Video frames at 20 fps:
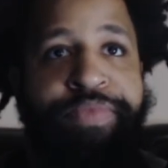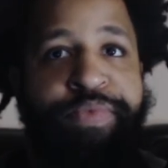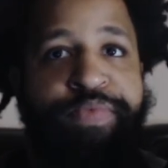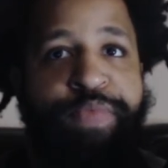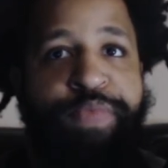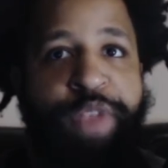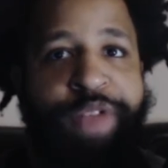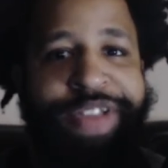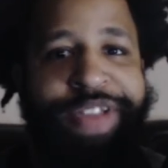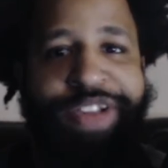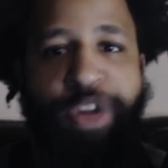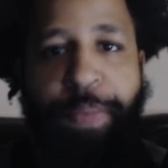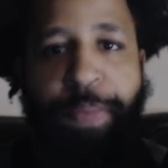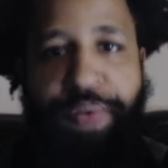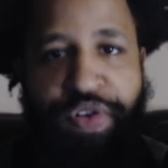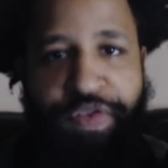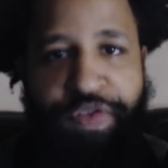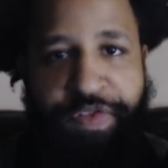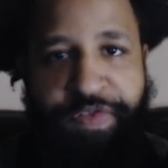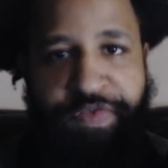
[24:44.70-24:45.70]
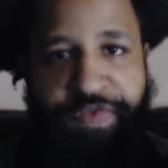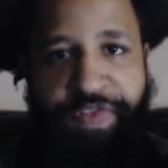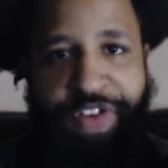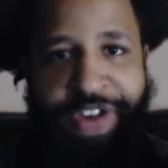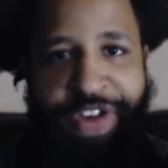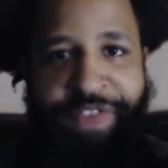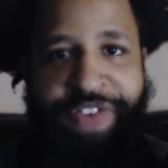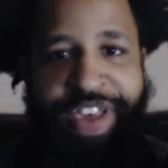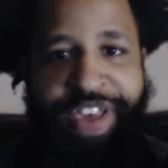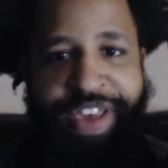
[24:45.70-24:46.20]
This will prove
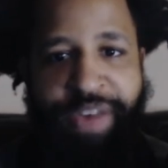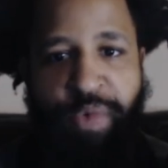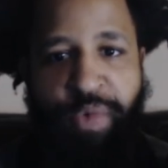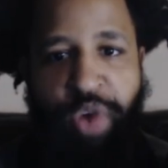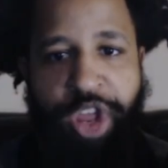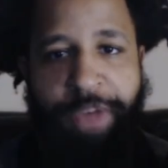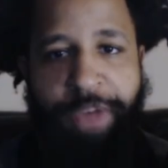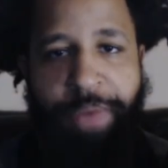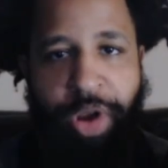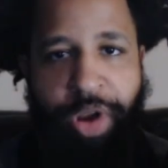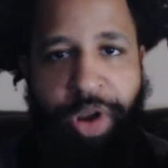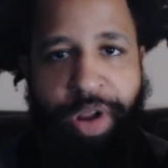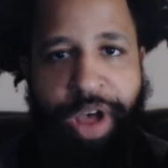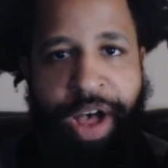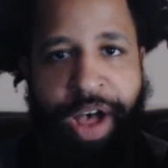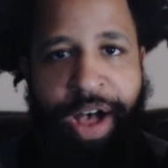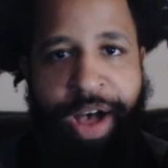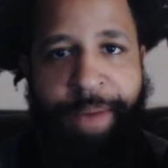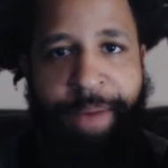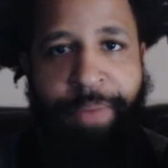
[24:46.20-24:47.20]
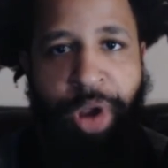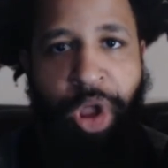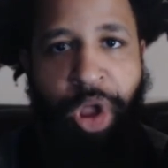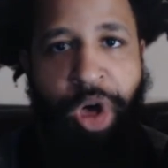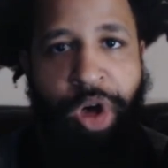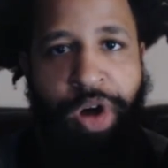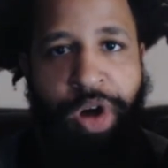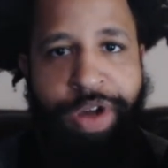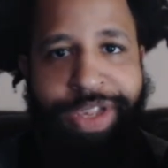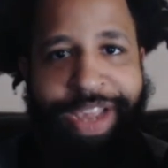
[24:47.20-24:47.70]
if he really
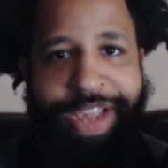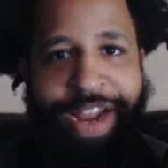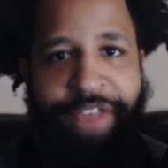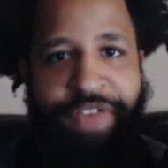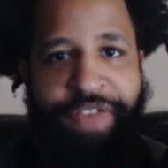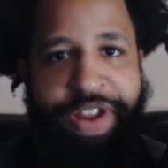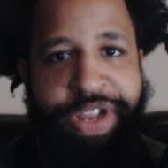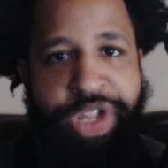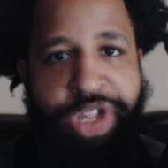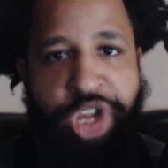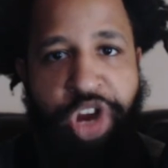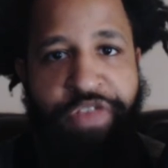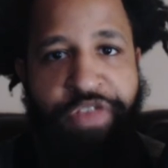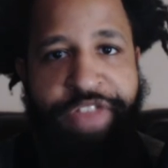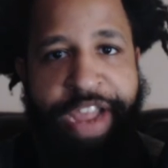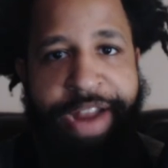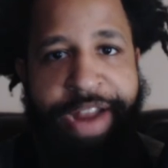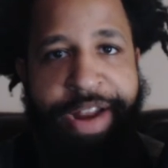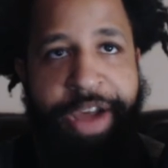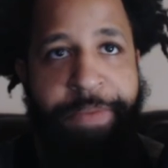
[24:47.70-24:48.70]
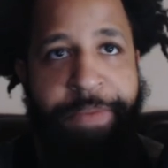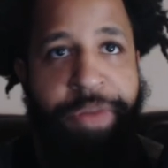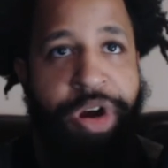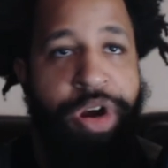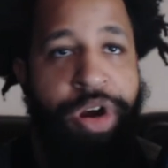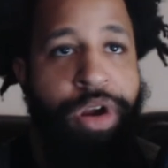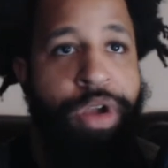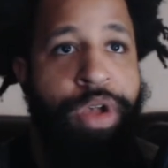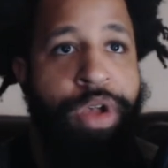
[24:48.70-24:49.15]
belongs and if he deserves that number.